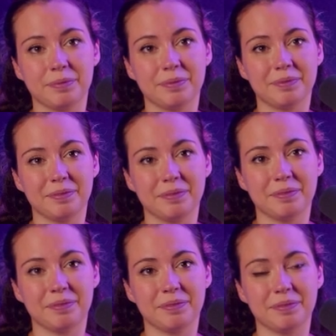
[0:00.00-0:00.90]

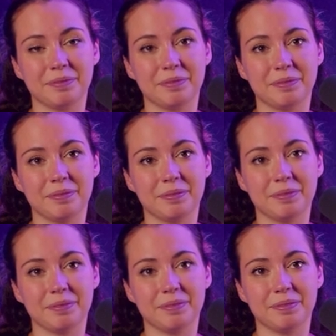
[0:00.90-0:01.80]

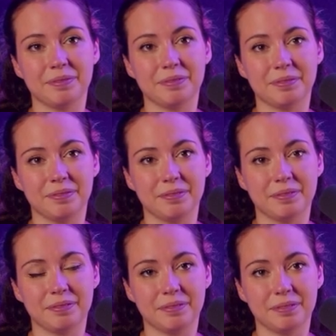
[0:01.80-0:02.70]

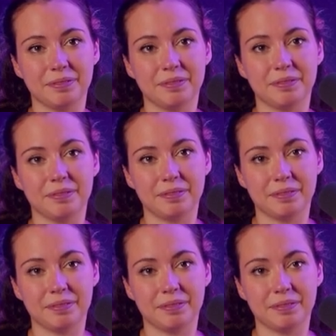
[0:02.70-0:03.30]
(not speaking)